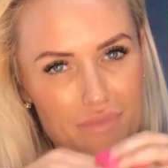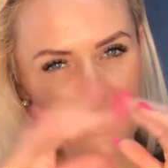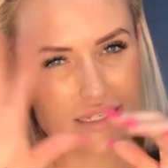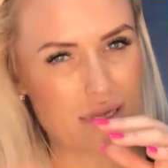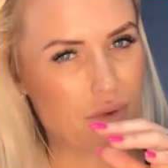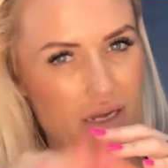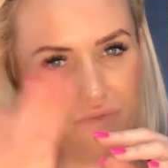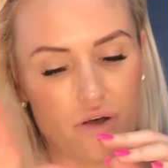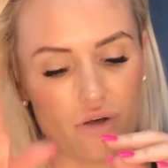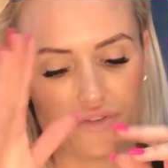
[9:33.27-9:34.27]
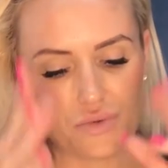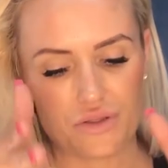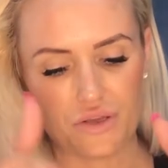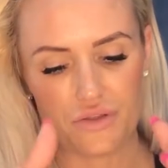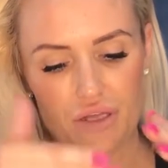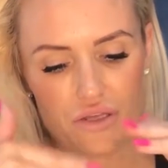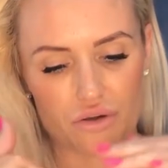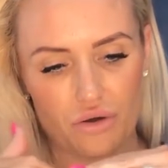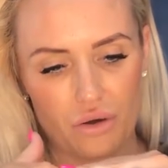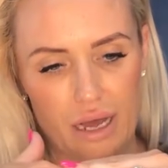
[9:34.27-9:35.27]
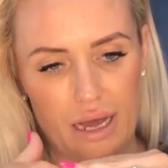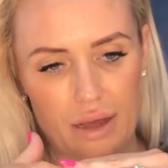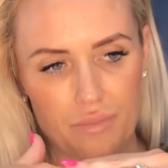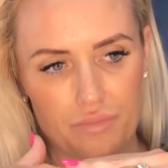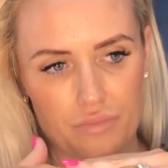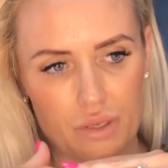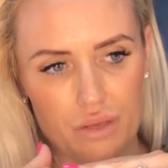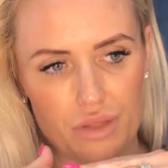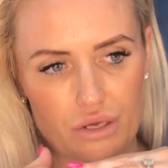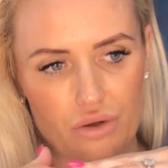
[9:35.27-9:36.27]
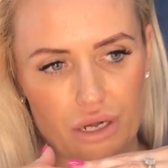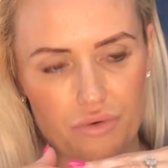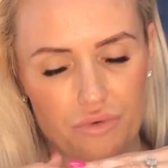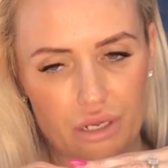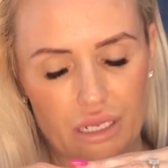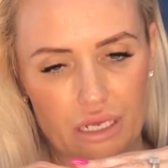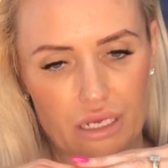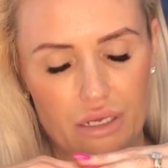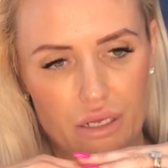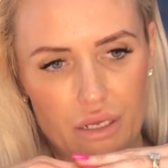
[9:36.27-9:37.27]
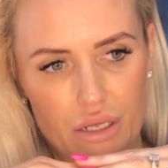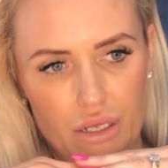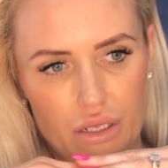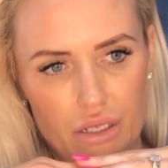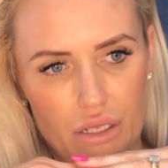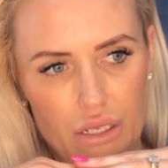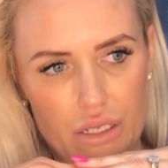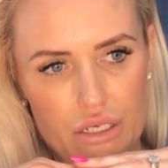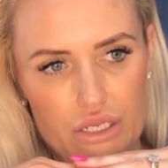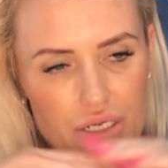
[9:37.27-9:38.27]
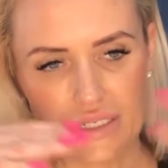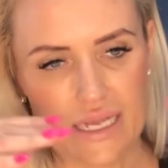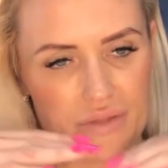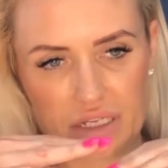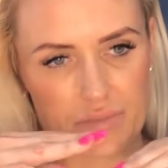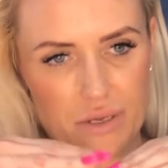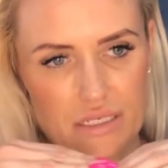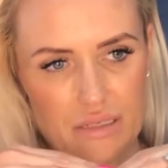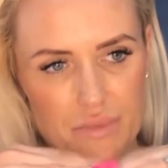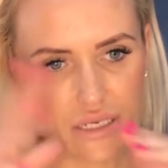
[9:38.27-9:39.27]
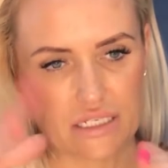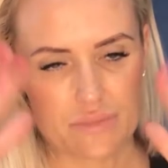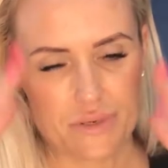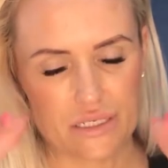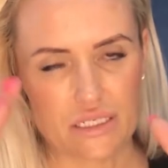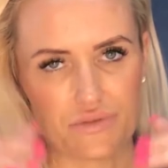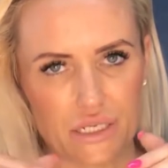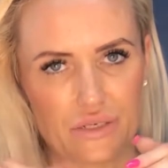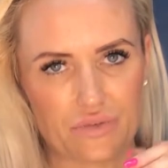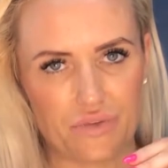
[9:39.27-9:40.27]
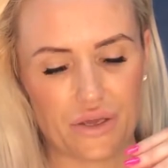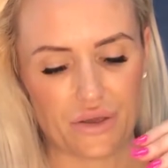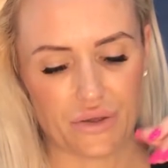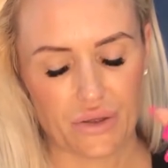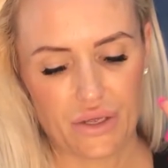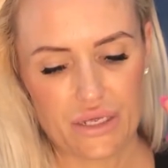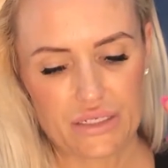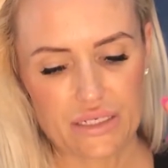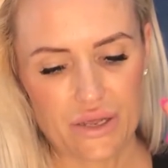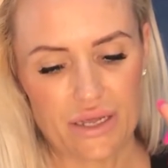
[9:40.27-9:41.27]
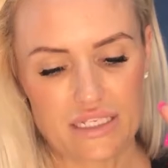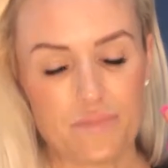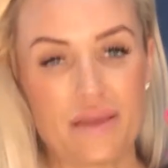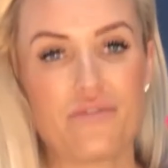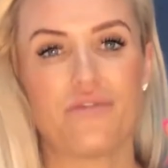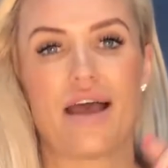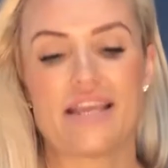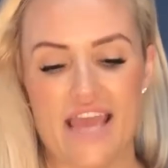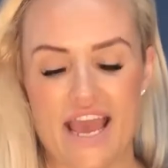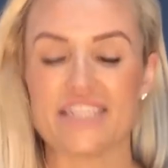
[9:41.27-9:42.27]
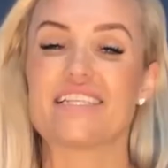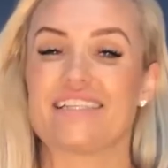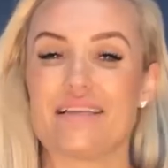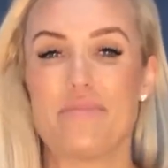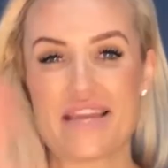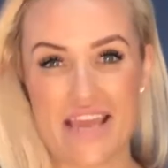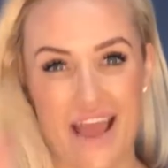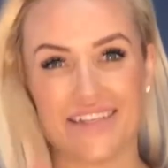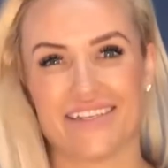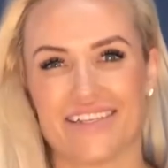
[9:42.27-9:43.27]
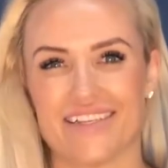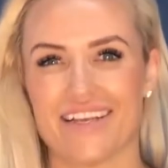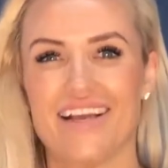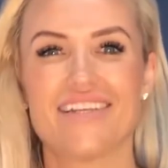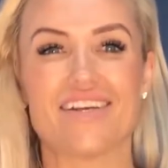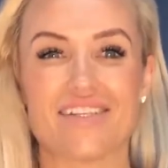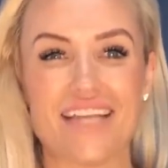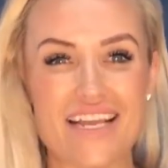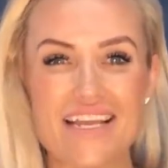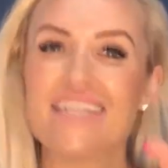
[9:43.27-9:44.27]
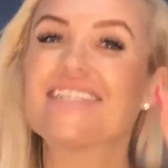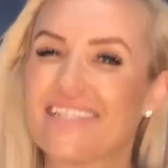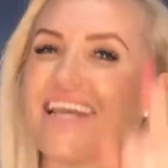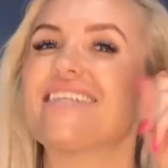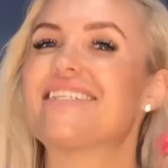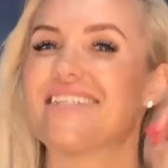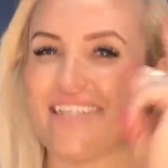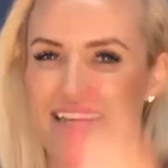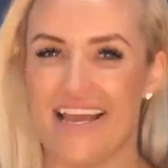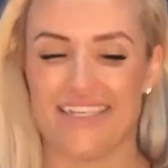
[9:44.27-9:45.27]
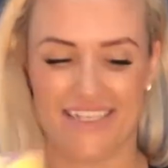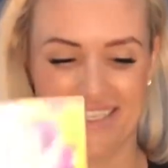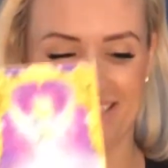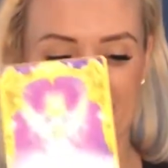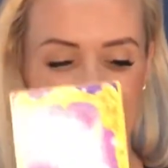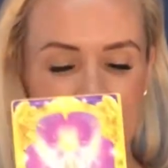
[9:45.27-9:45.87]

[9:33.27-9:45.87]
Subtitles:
There's someone involved with you that you're going to really, don't doubt this person, because this person's really good for you. So it's a big fat yes. It's a big yes. So I'd say yes, yes, yes.